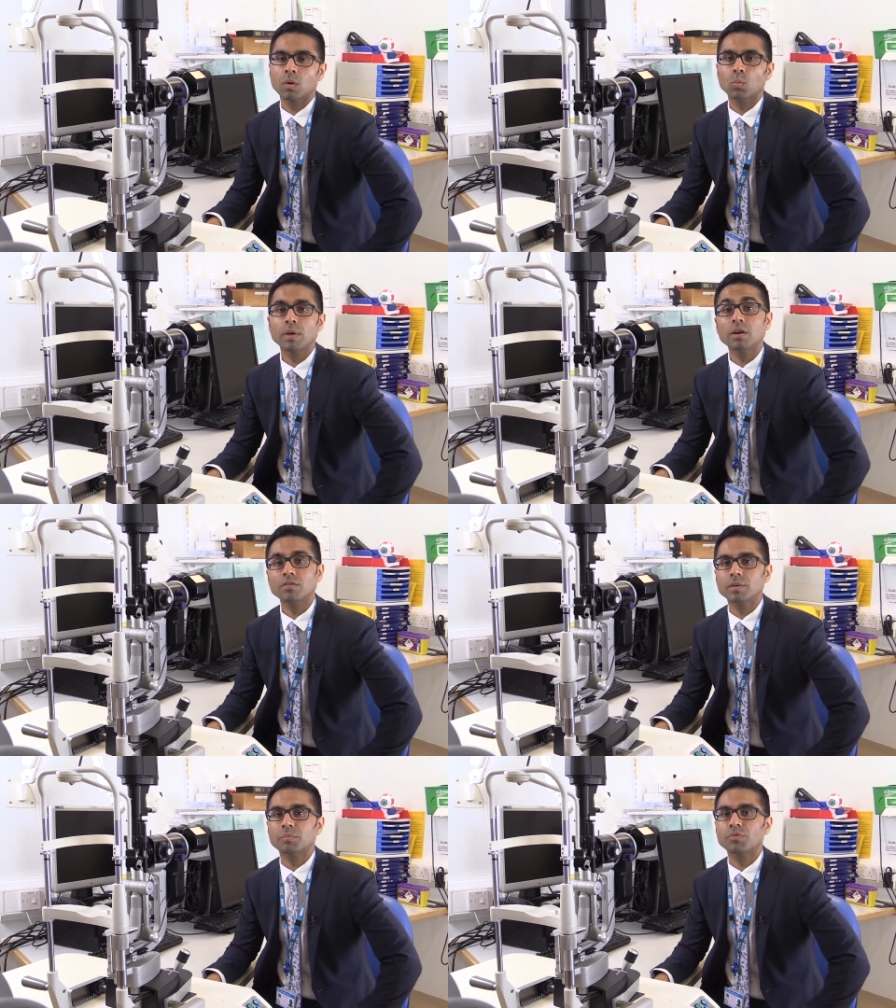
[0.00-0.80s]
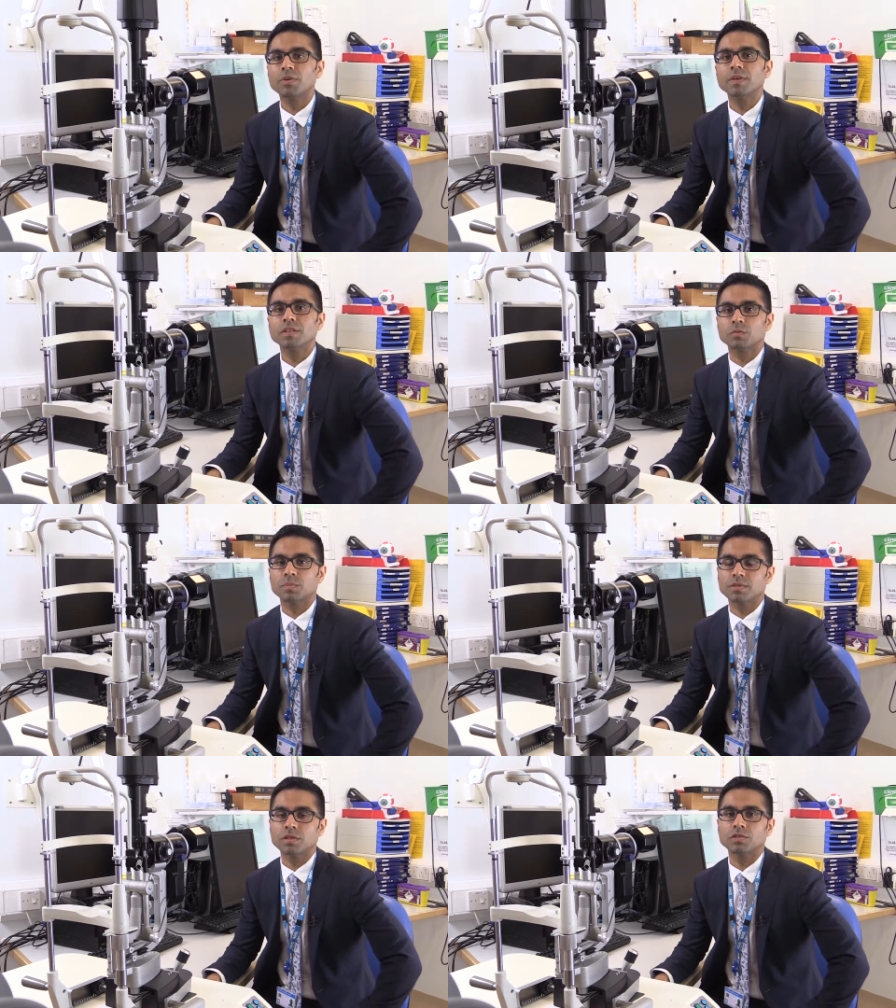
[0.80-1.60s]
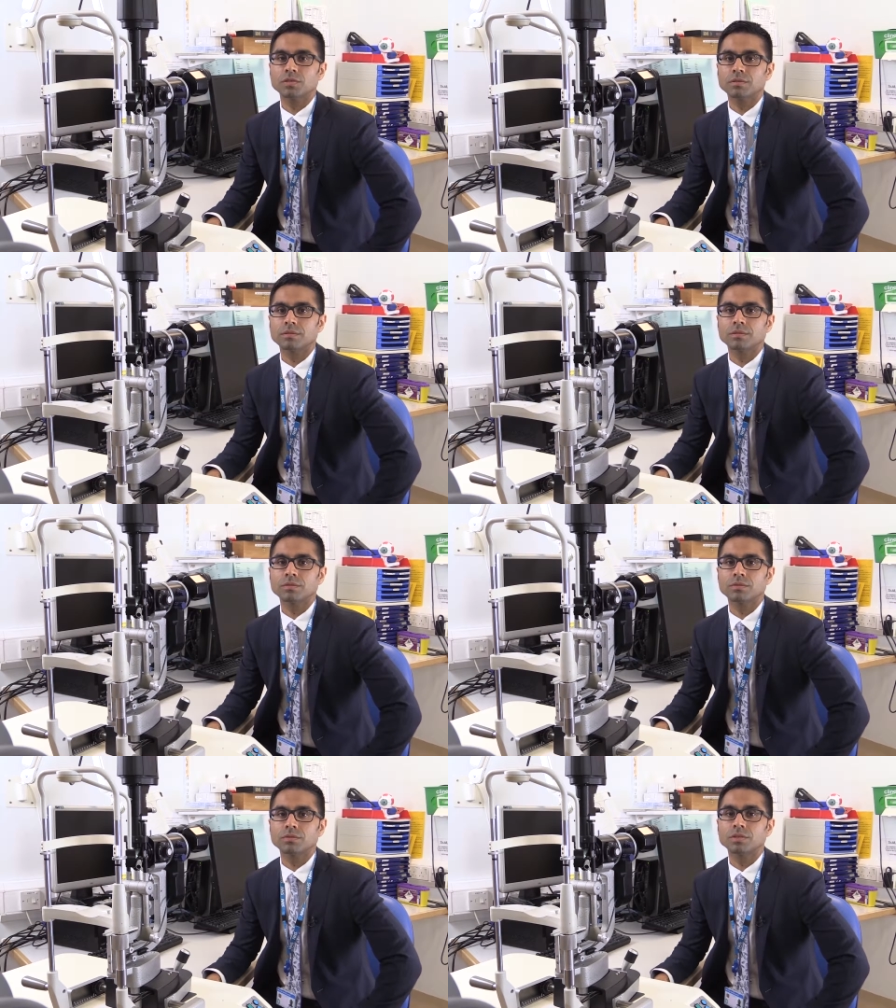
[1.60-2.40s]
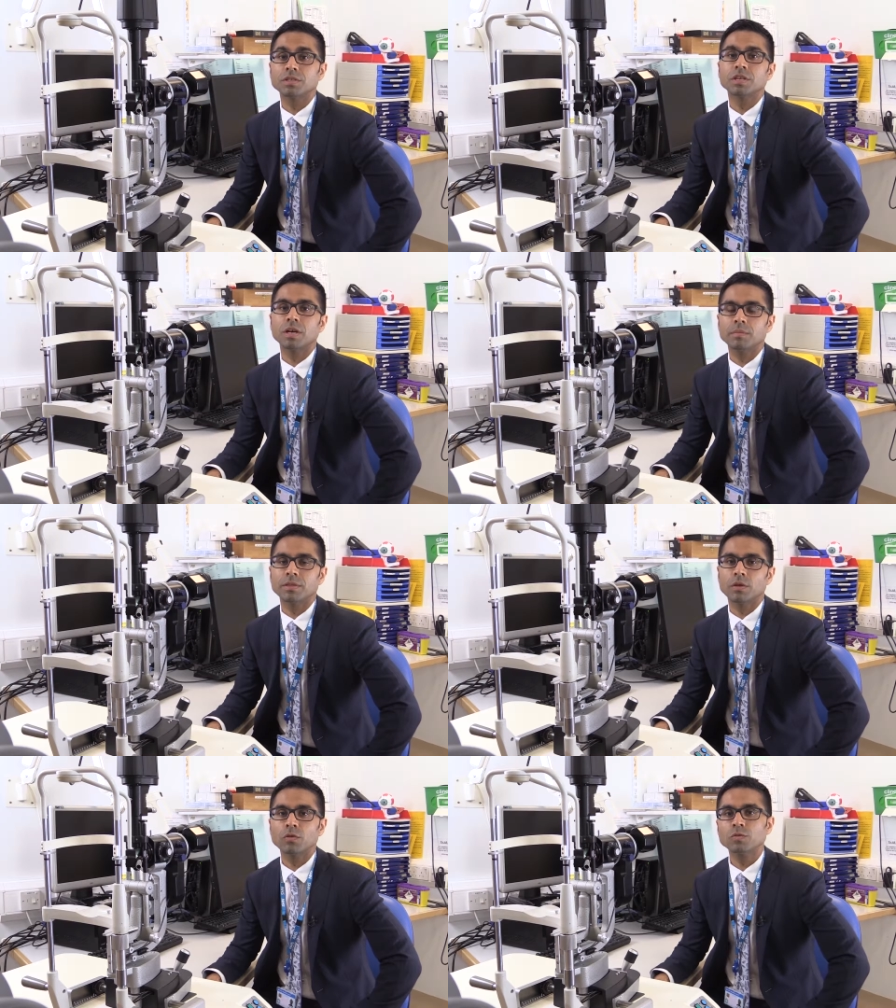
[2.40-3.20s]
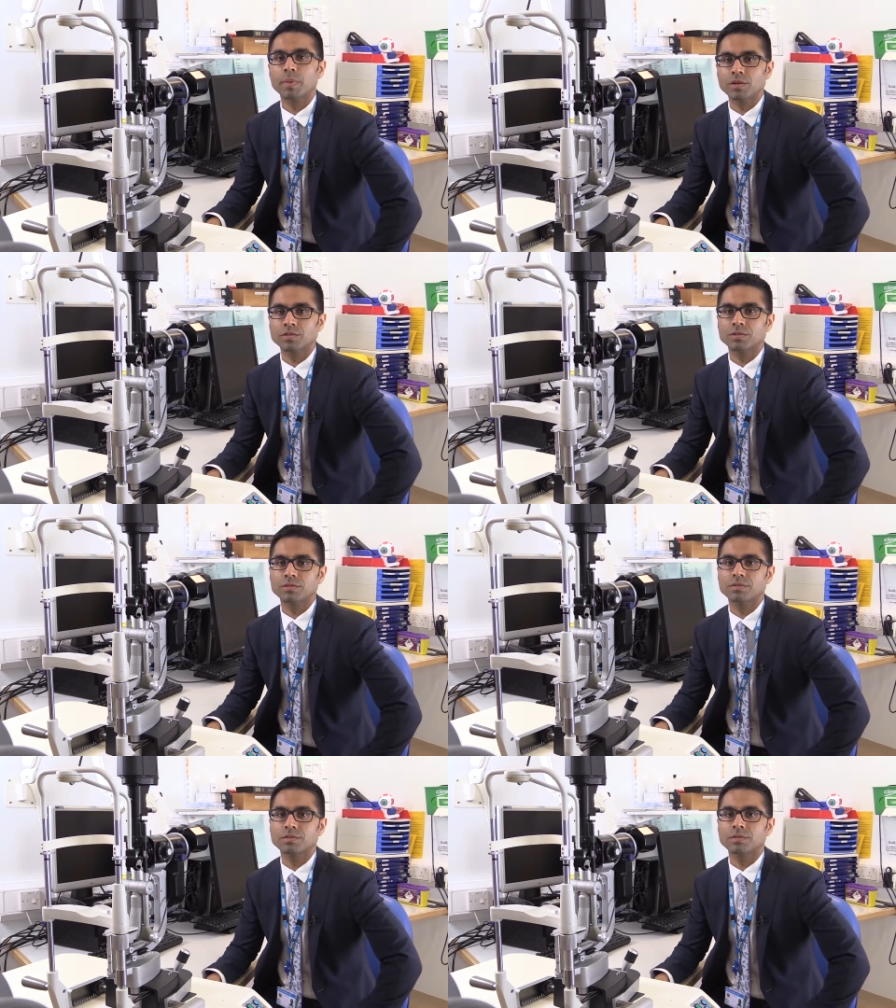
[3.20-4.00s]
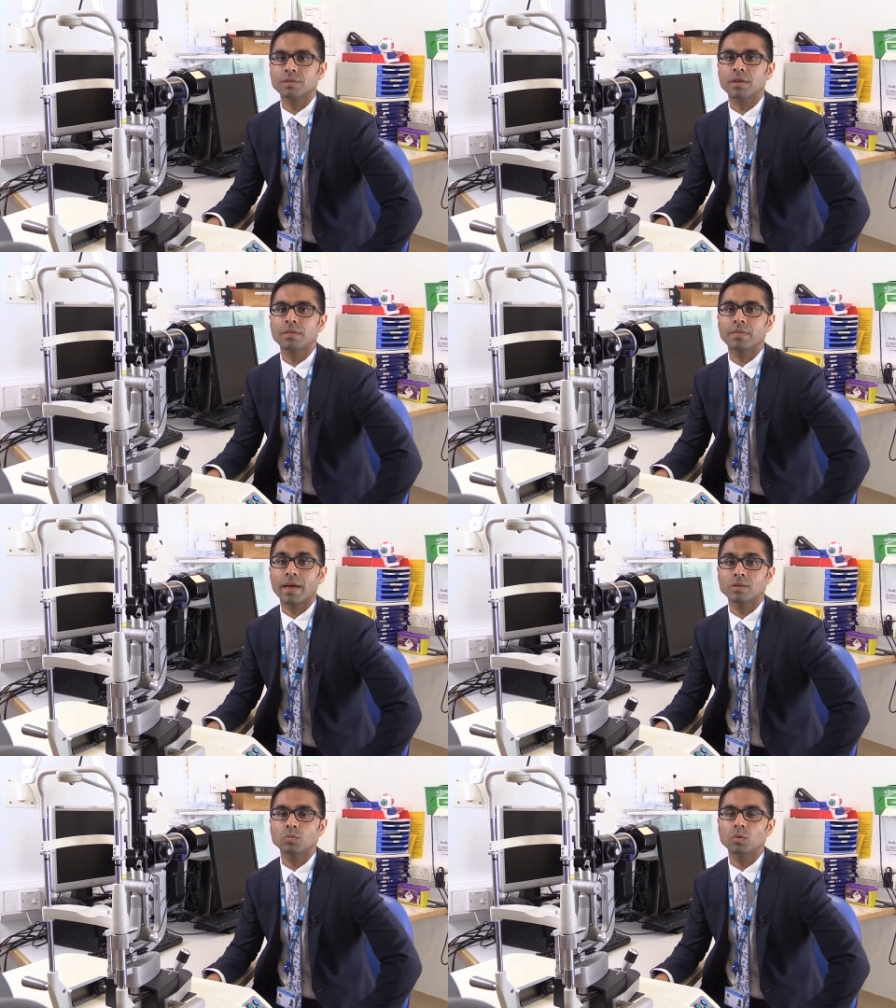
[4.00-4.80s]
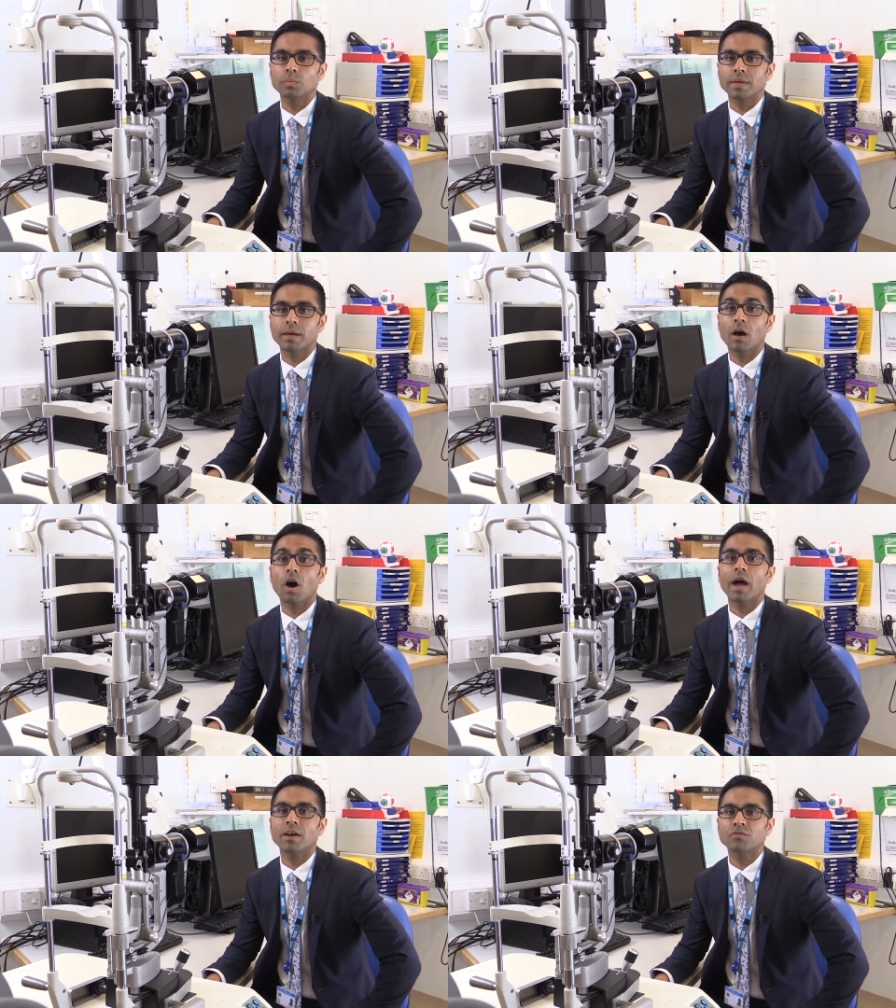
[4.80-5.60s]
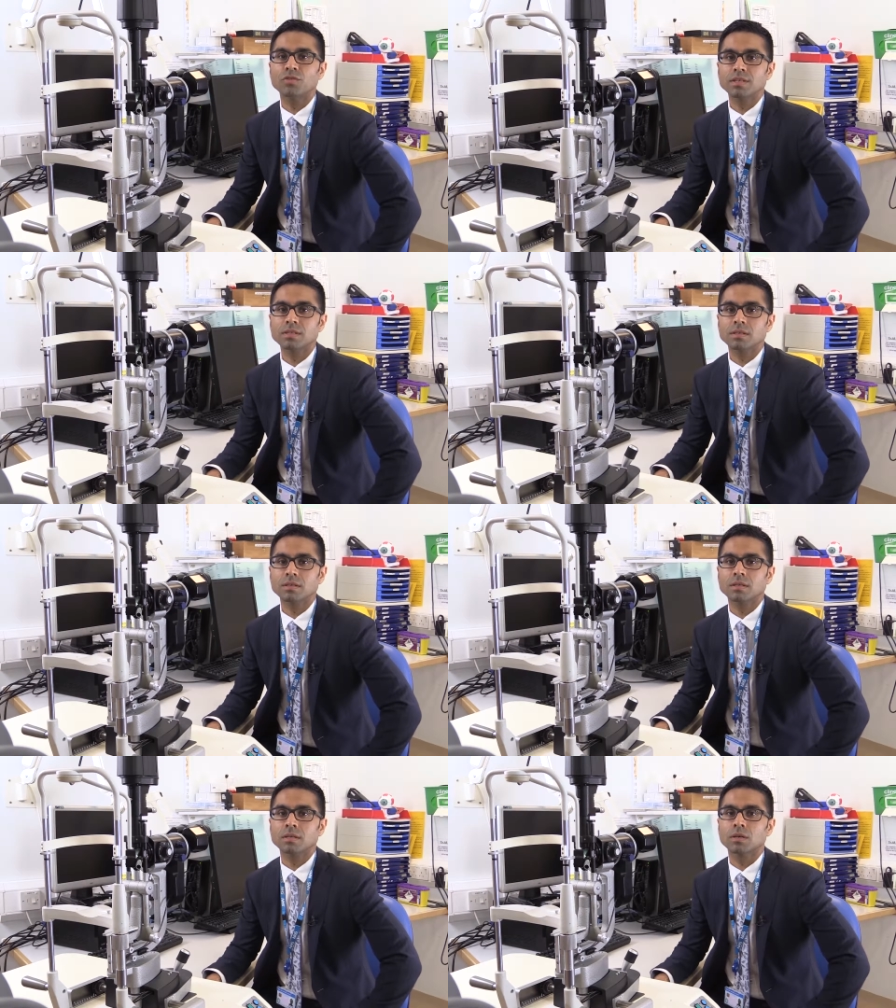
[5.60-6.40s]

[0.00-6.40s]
We are in a privileged position to determine those patients that will be at high risk